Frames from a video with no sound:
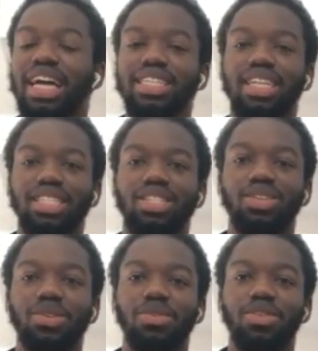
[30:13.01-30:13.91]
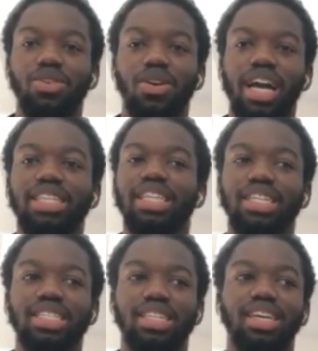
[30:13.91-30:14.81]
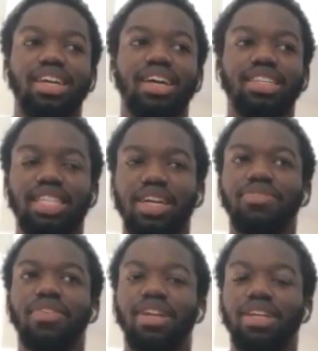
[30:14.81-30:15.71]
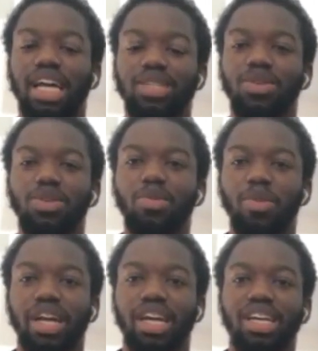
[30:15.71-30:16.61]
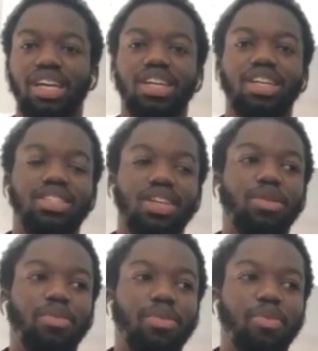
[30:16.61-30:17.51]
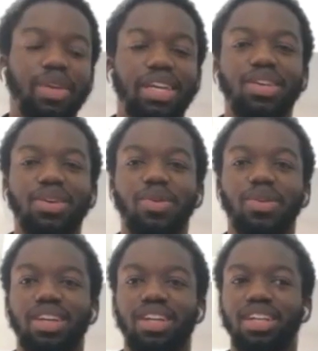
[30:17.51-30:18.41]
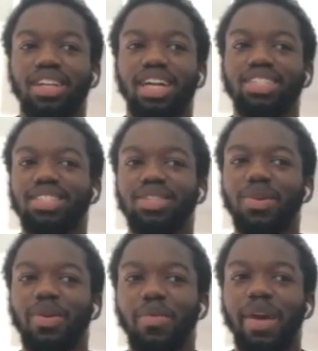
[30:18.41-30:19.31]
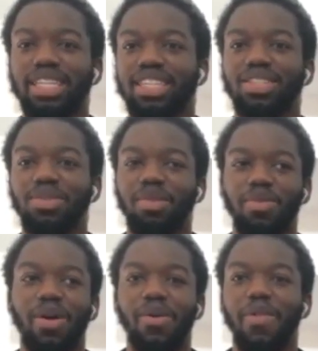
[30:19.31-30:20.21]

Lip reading: Excellence is you. Your excellence is different. That's what you bring. So be you and just do it best and do it well.